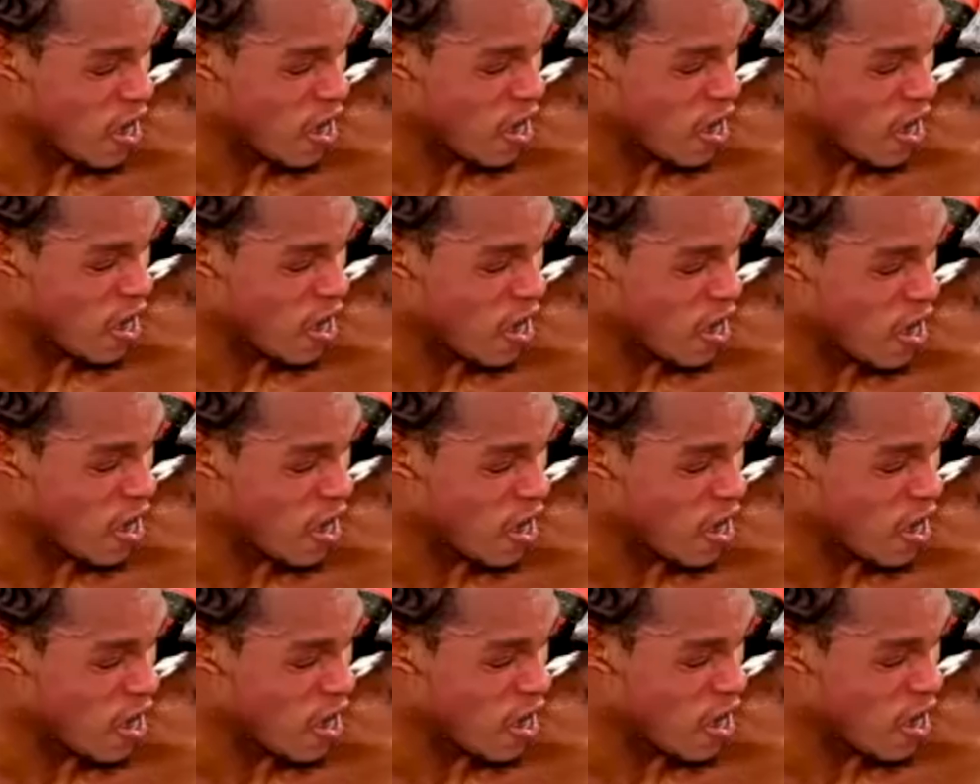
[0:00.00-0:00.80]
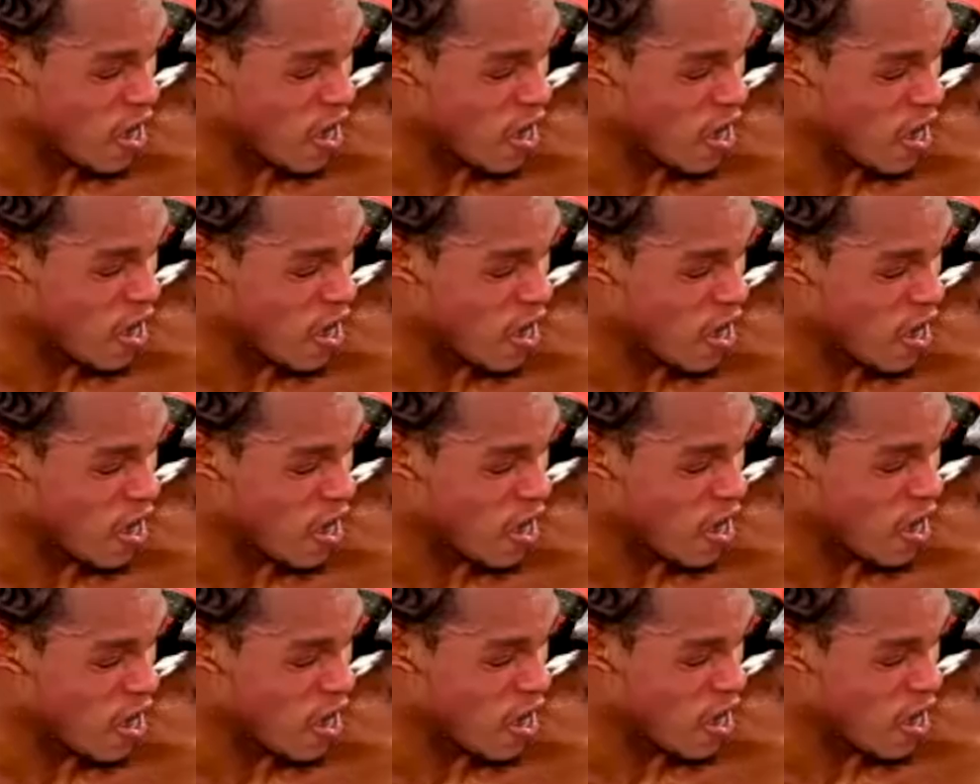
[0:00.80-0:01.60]

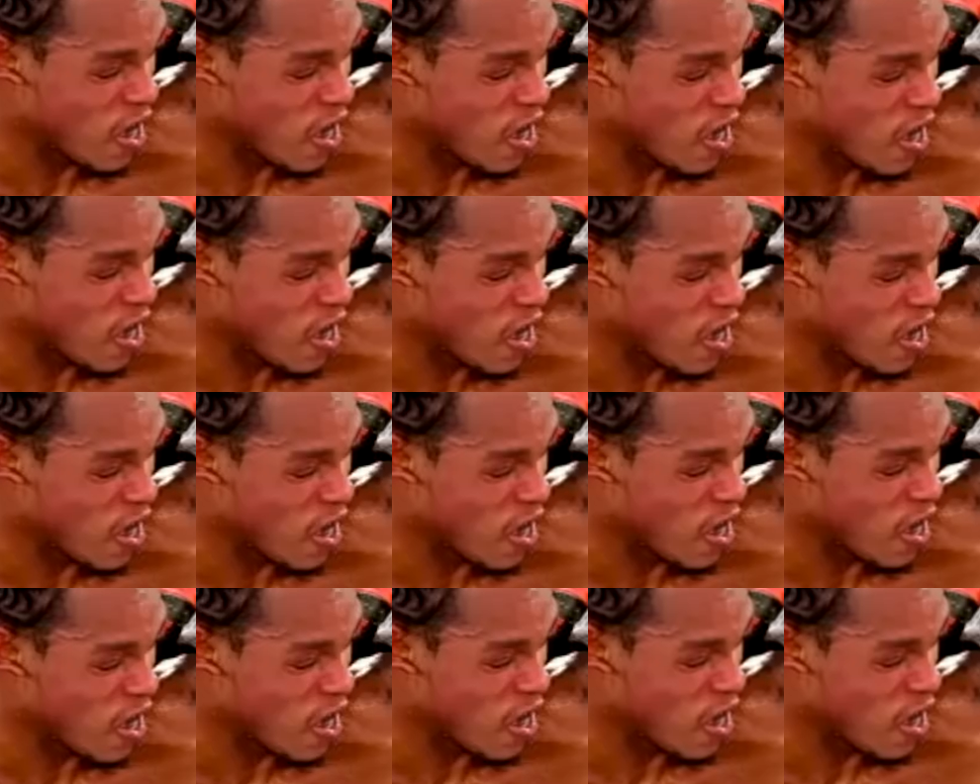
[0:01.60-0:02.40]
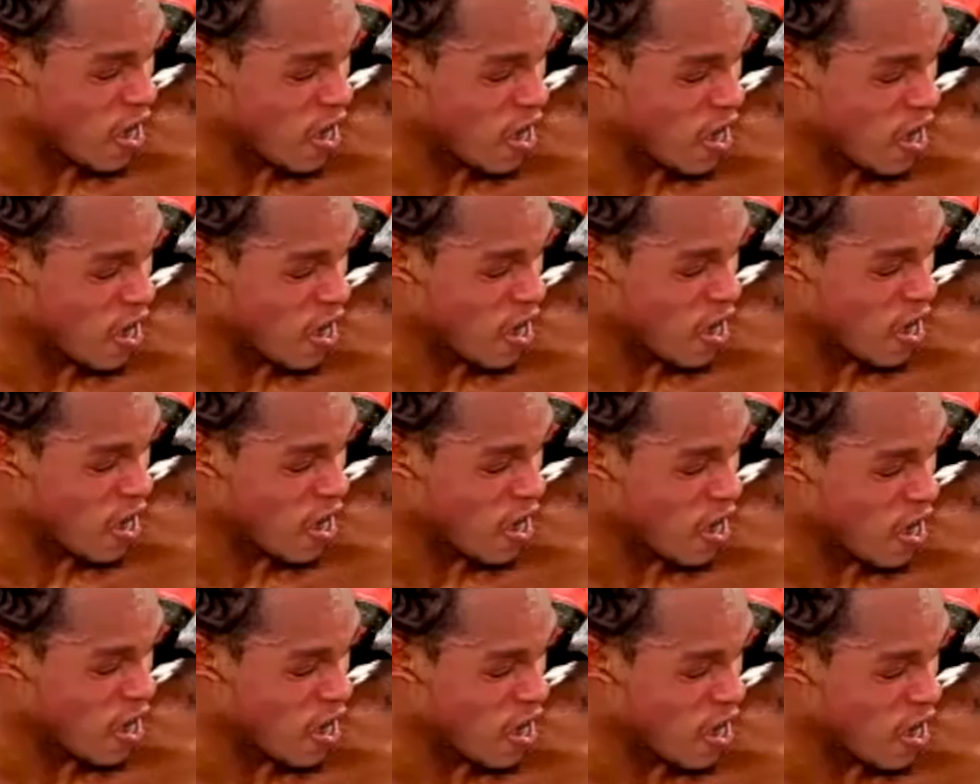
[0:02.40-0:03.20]

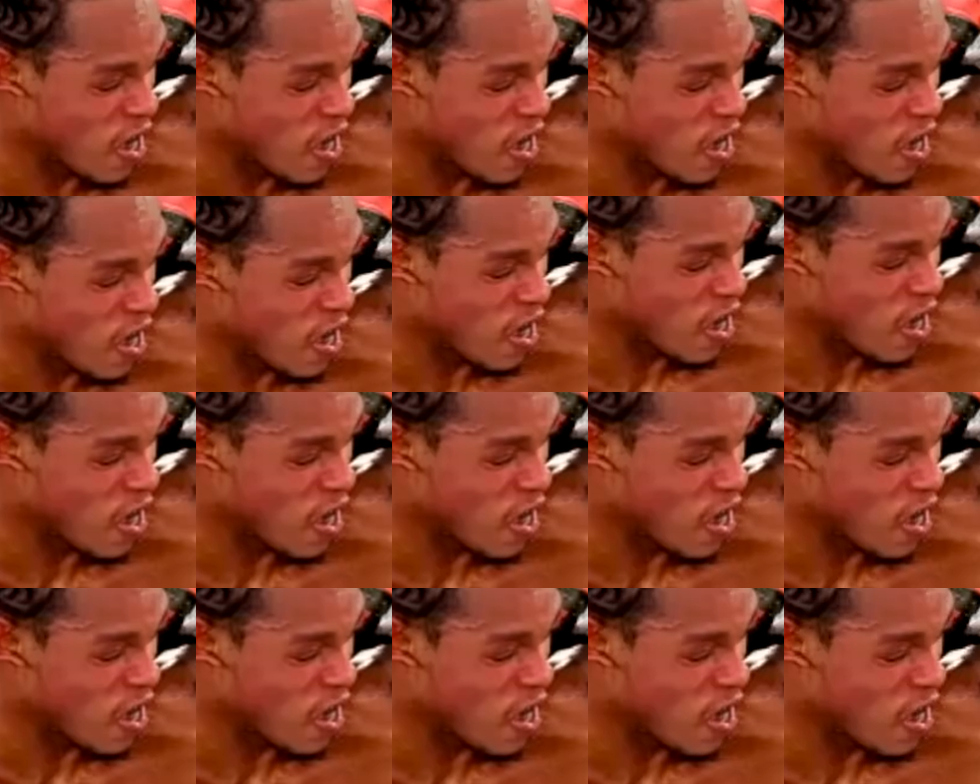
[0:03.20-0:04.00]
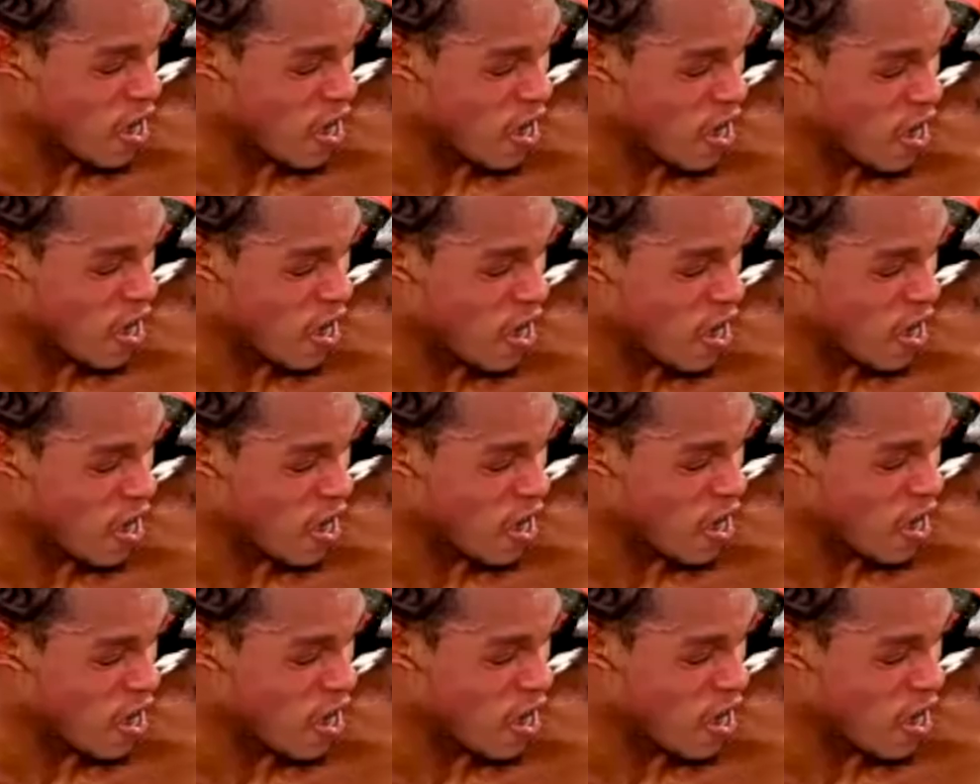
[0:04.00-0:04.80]

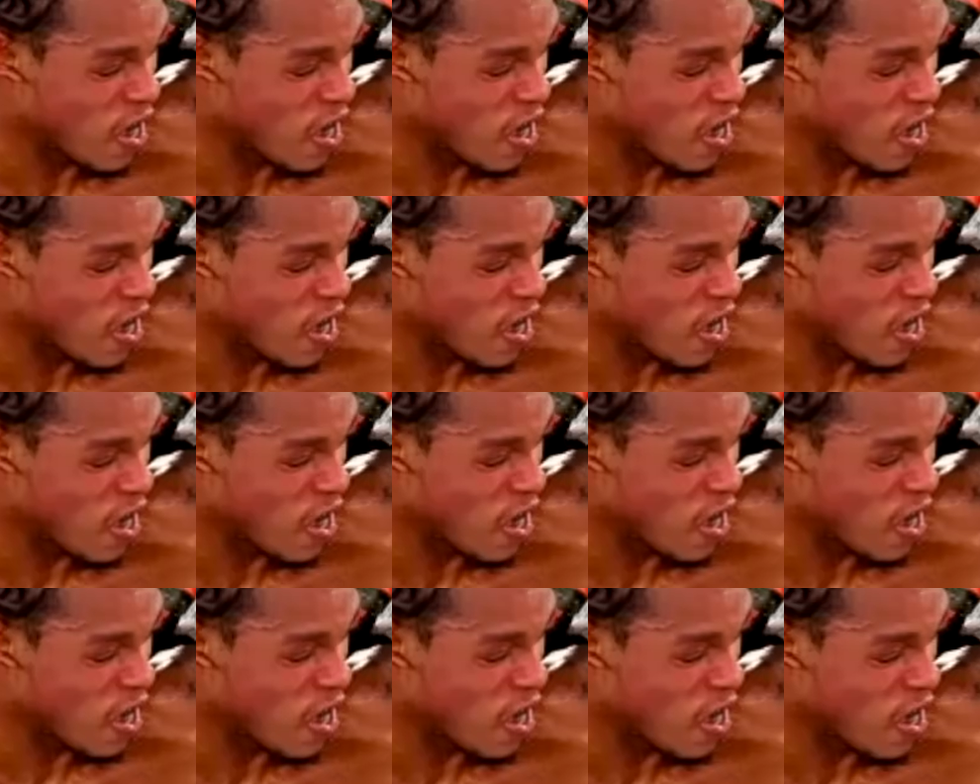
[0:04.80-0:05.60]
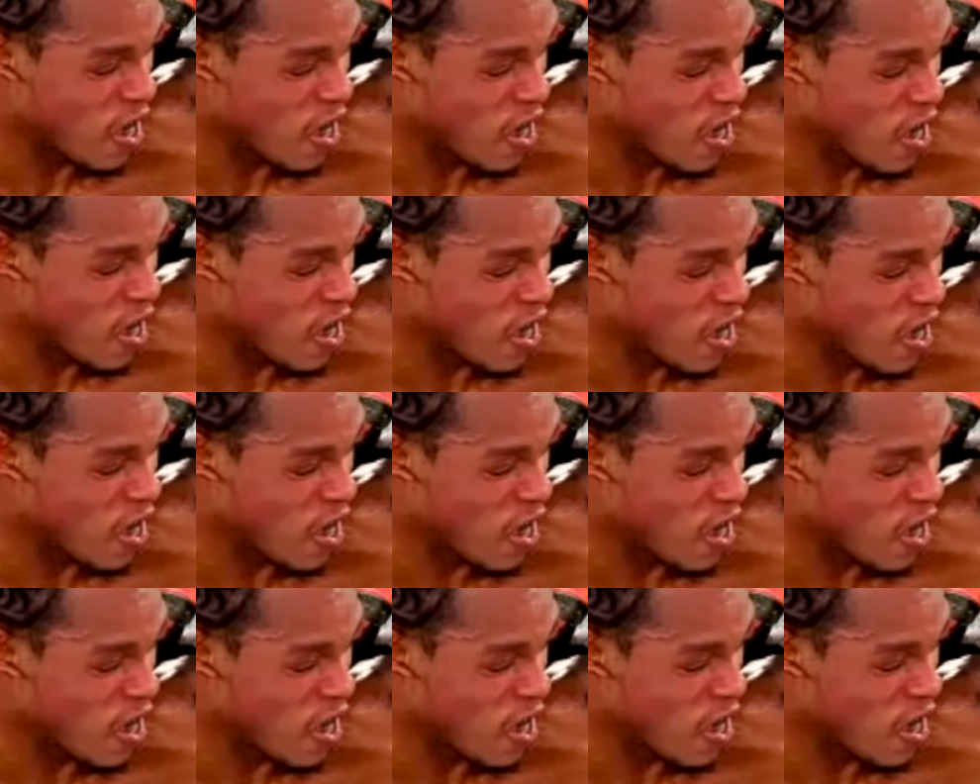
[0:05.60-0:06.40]

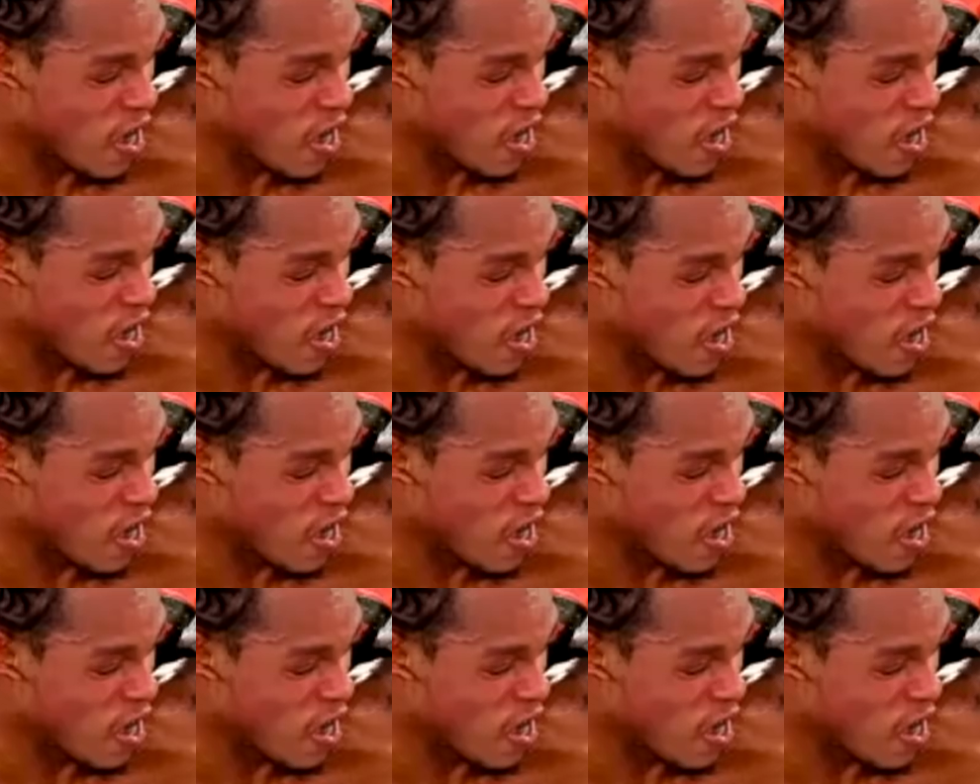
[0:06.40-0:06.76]
(silent)